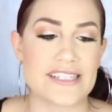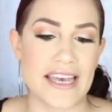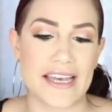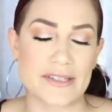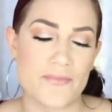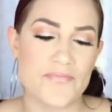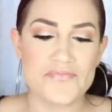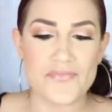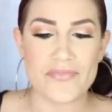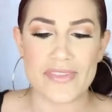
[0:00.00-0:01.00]
to,
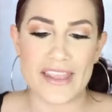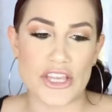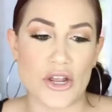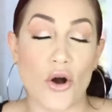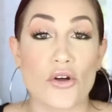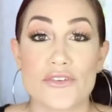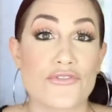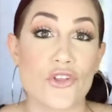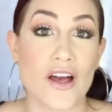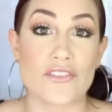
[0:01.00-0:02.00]
you know, hold a
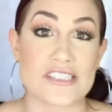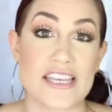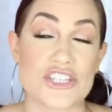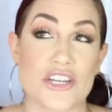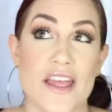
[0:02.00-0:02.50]
full conversation.